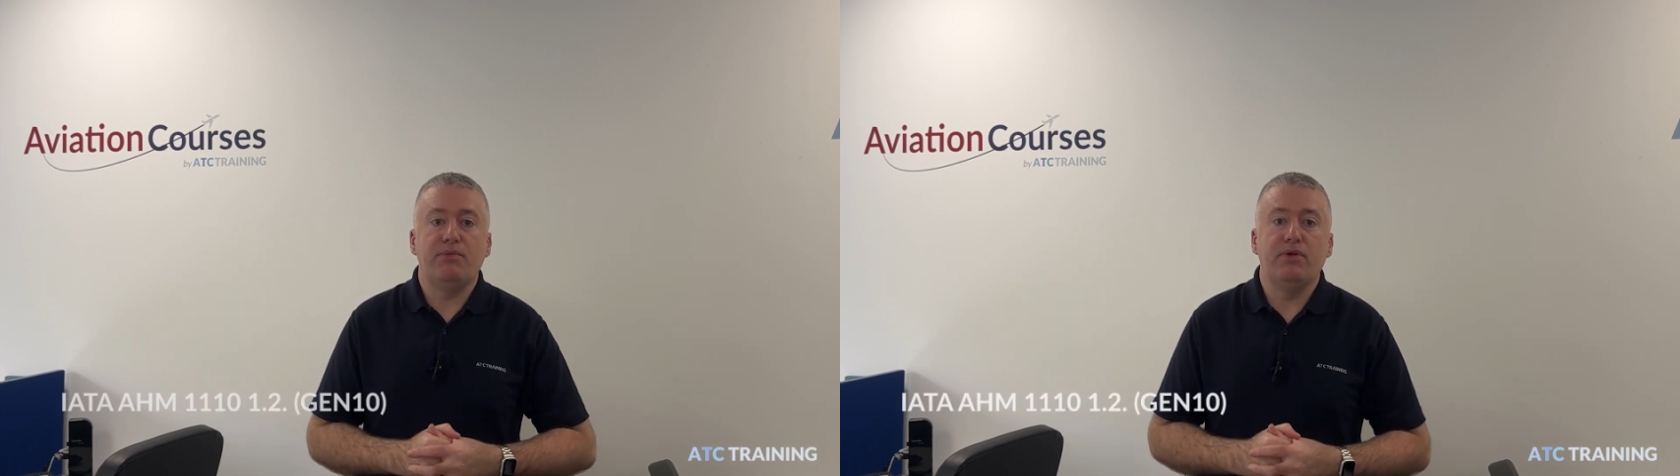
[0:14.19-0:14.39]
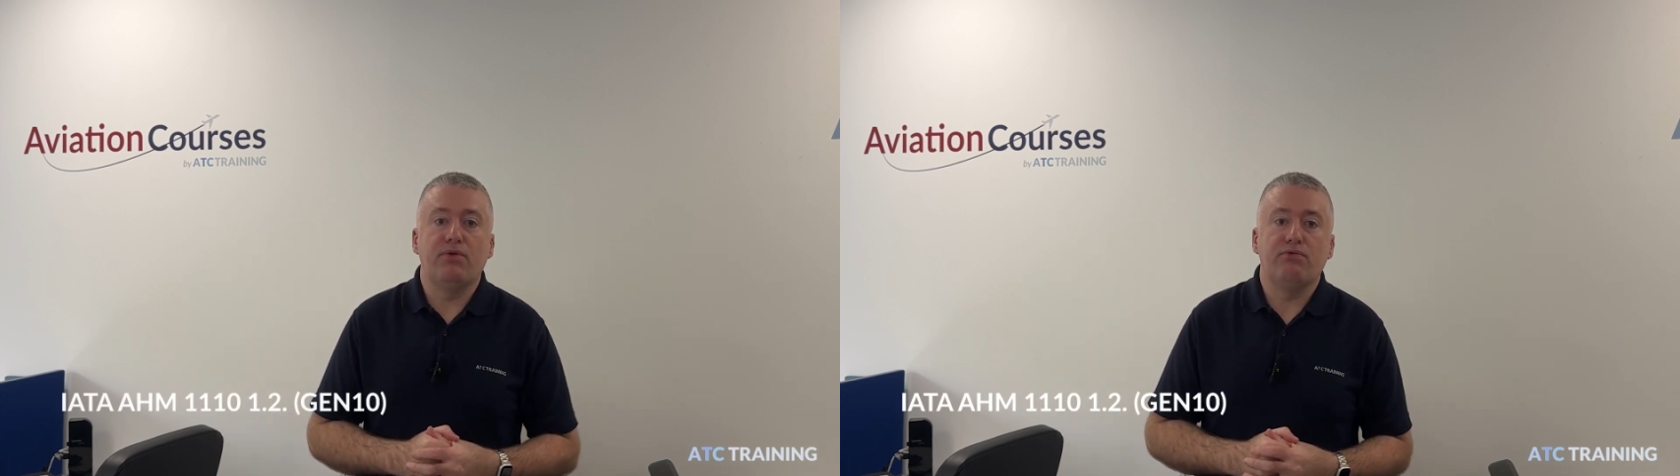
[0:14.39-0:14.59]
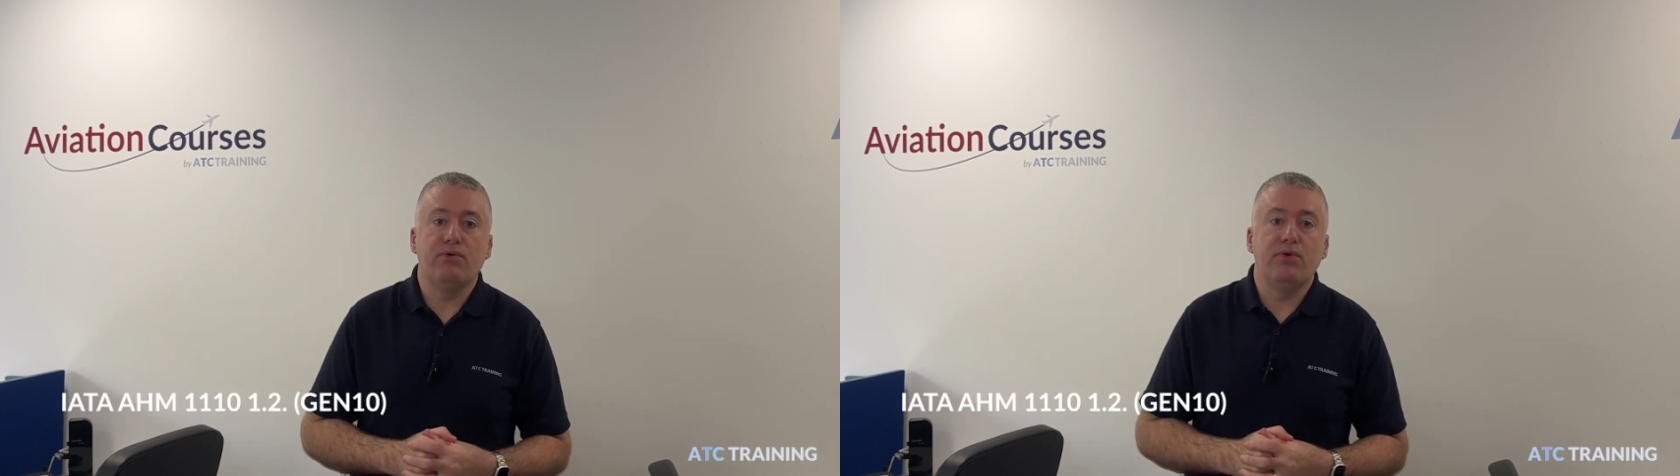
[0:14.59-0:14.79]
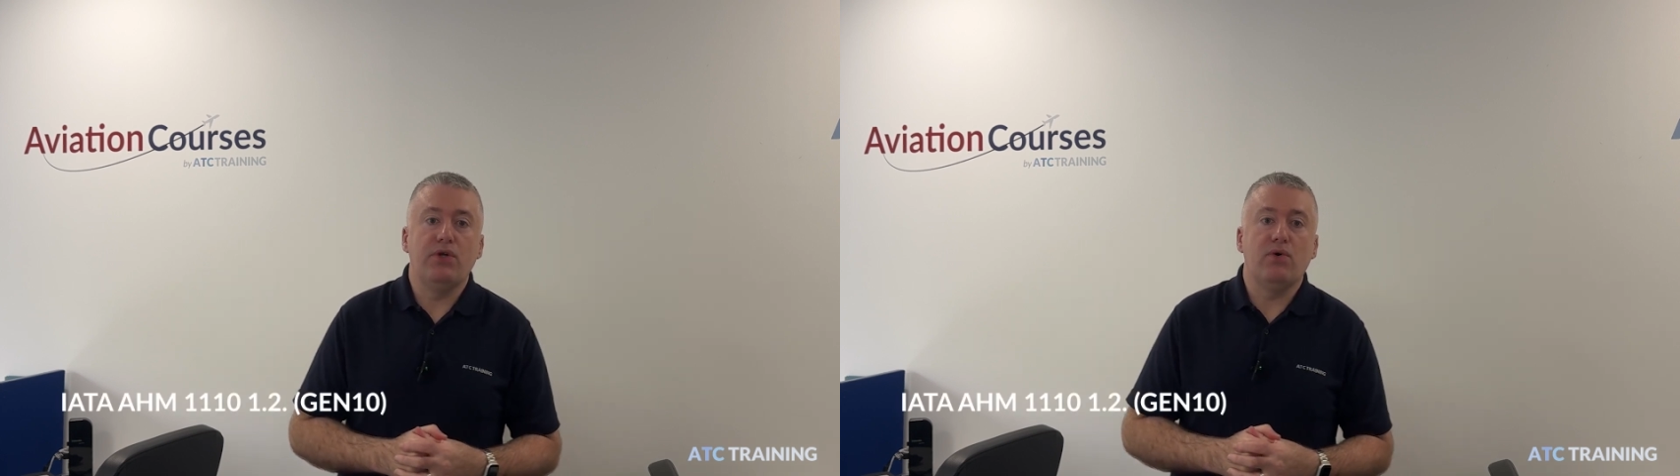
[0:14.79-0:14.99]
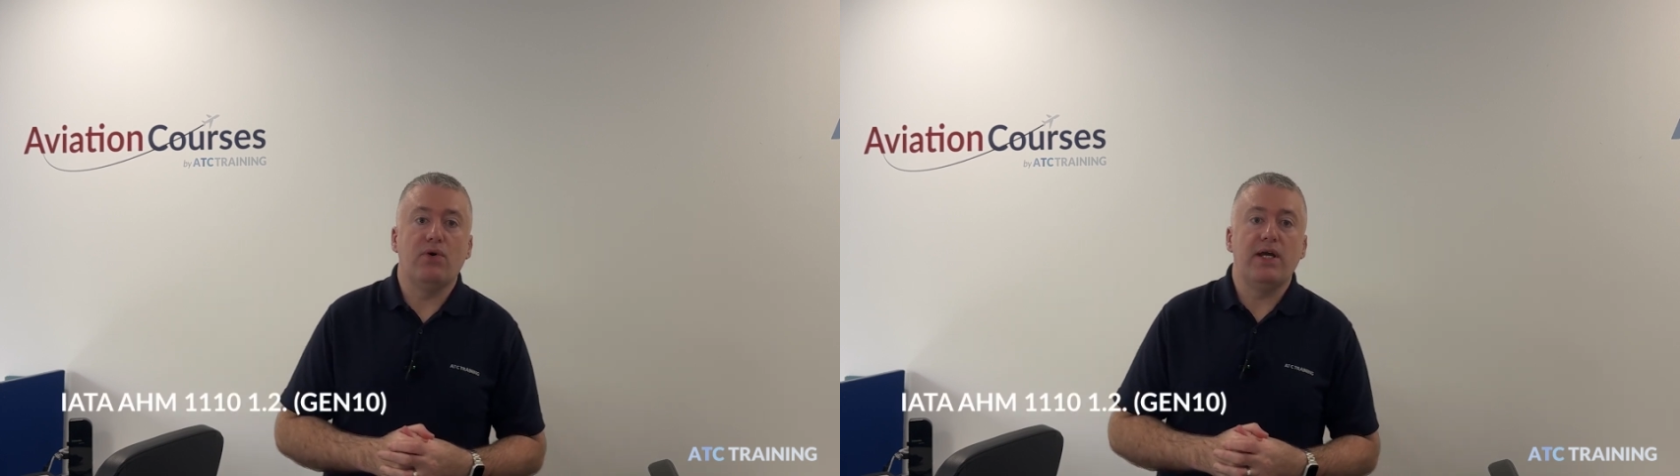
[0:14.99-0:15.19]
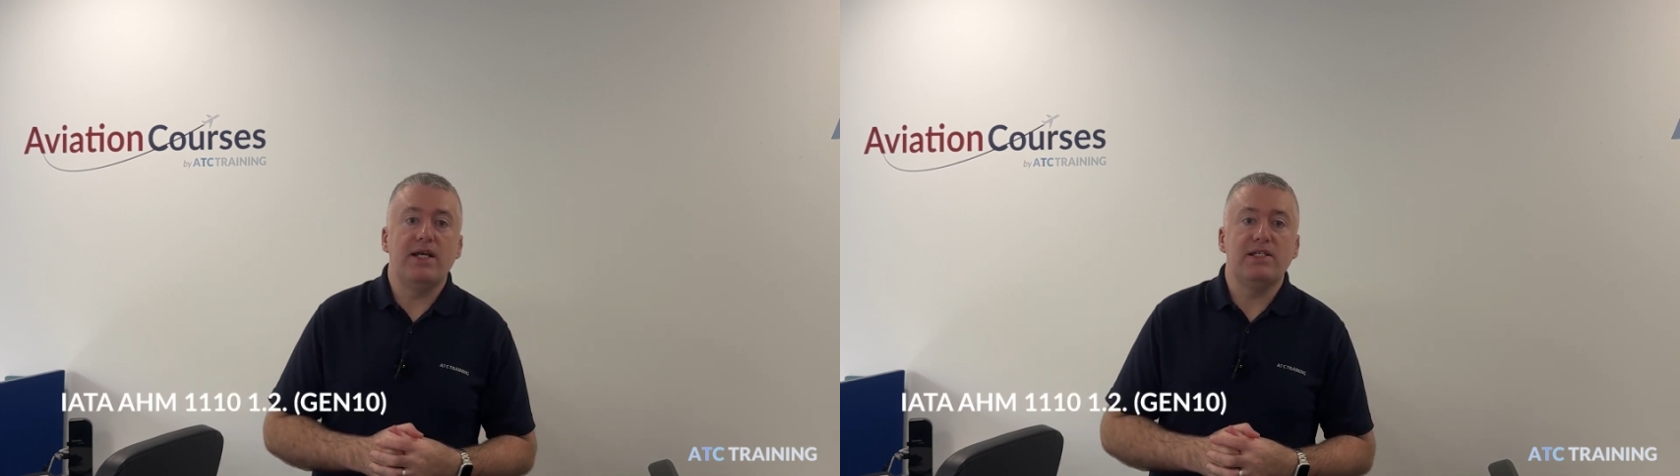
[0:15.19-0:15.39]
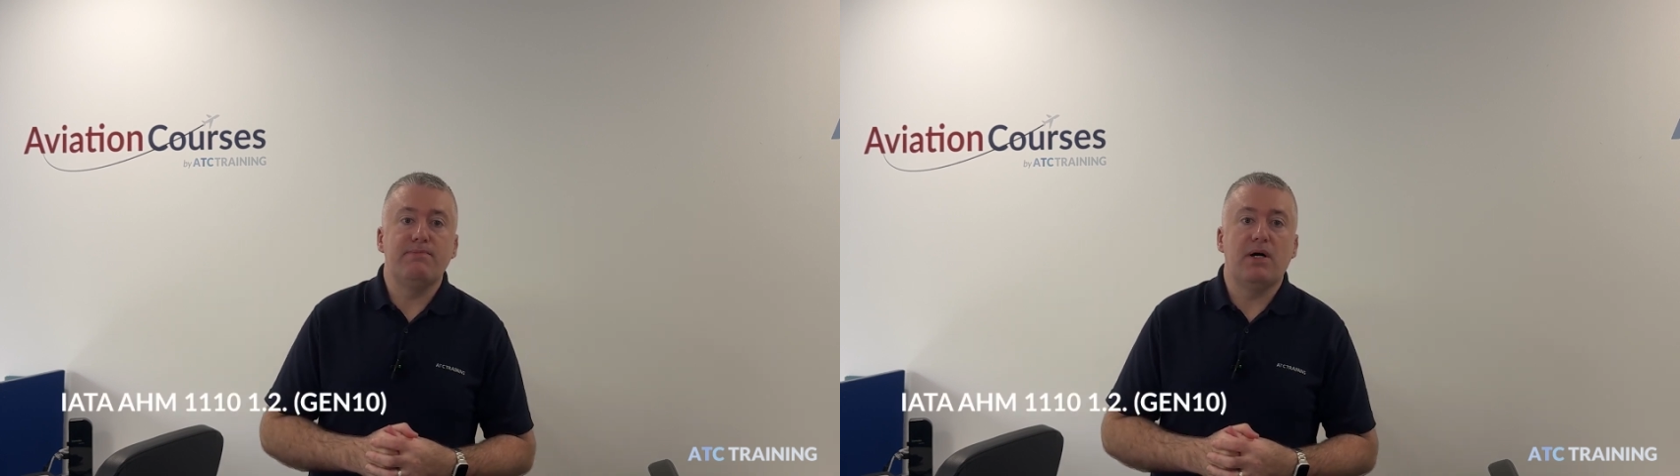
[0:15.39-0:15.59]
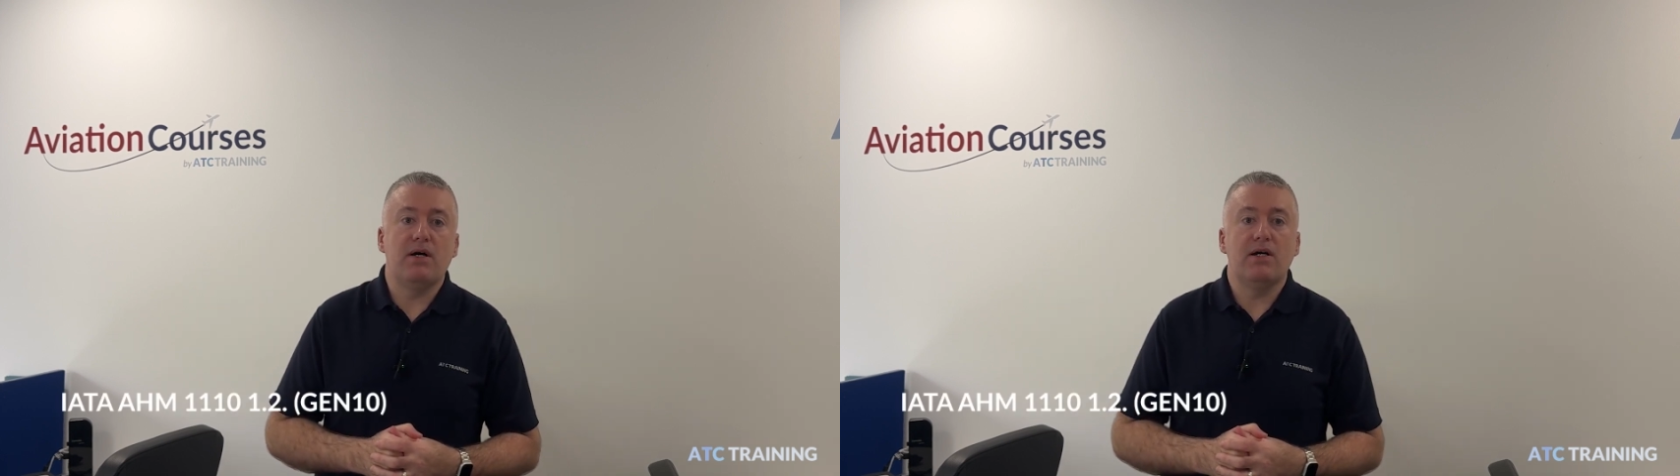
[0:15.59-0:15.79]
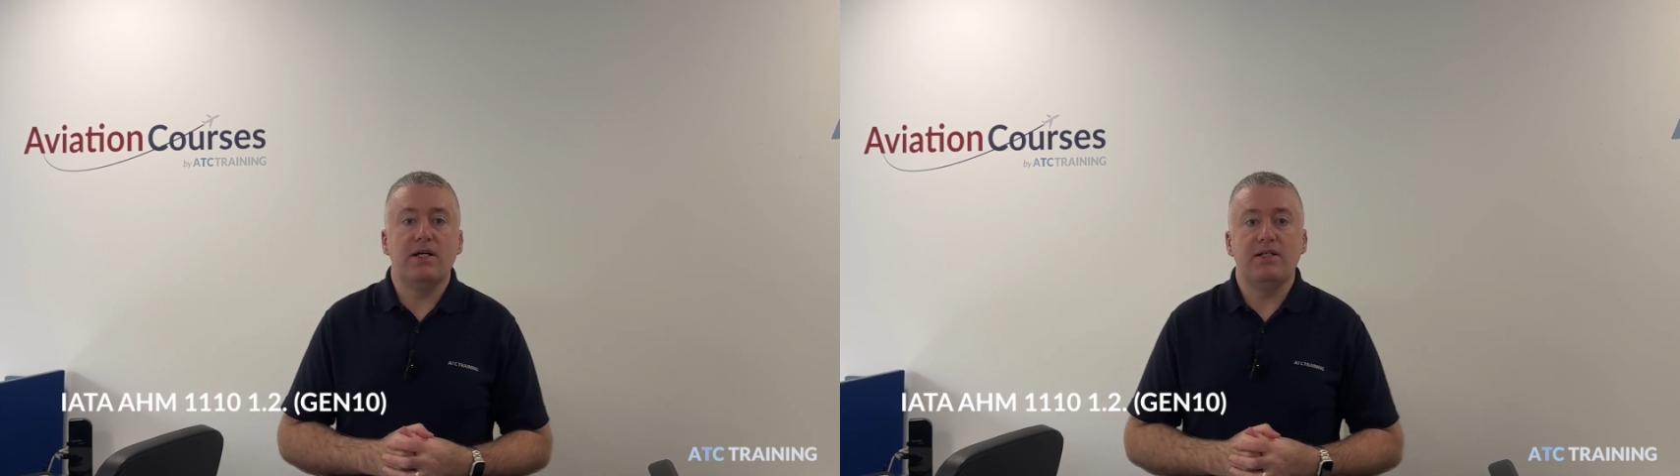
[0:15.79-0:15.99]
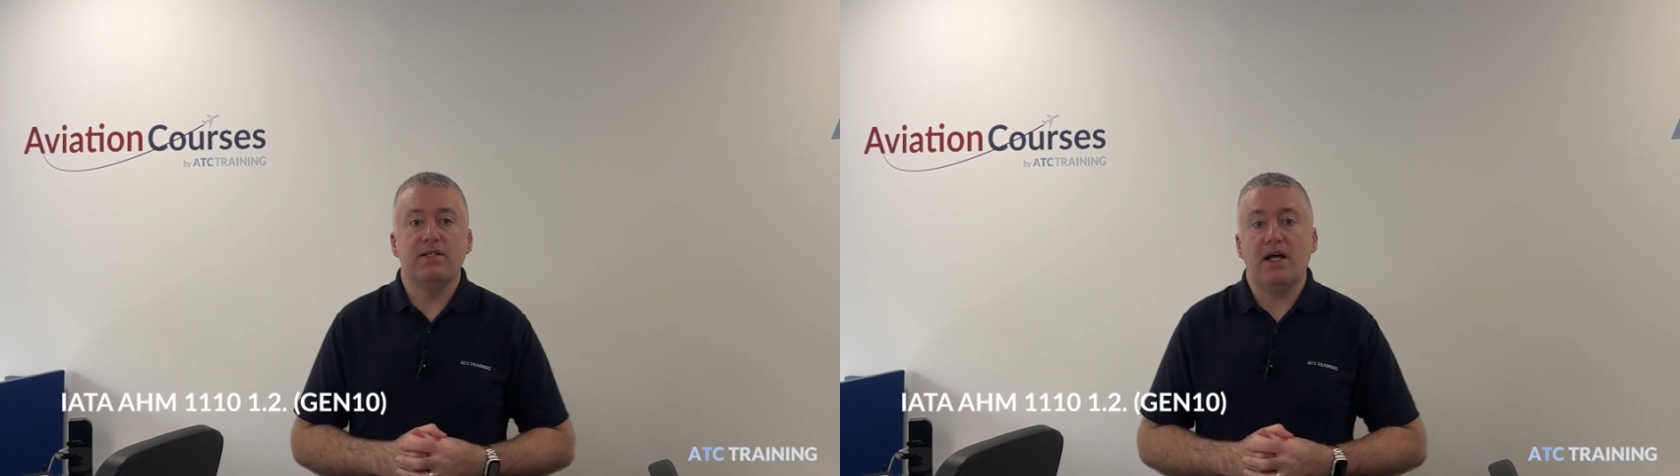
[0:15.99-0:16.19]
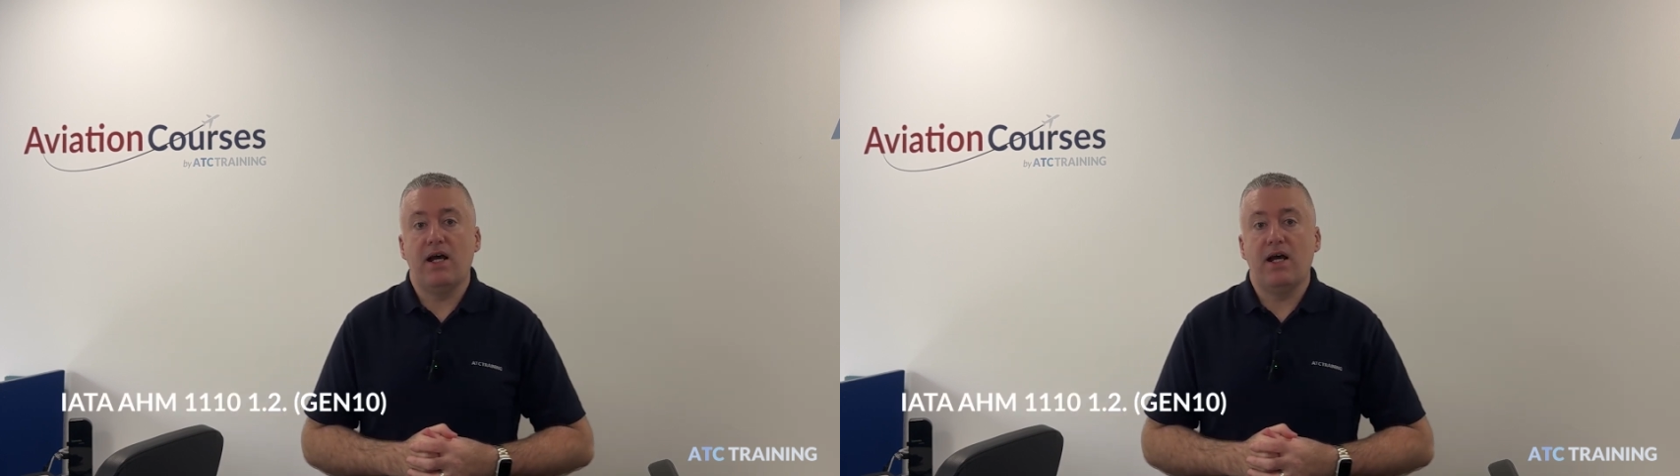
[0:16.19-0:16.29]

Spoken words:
you through your ISBAR and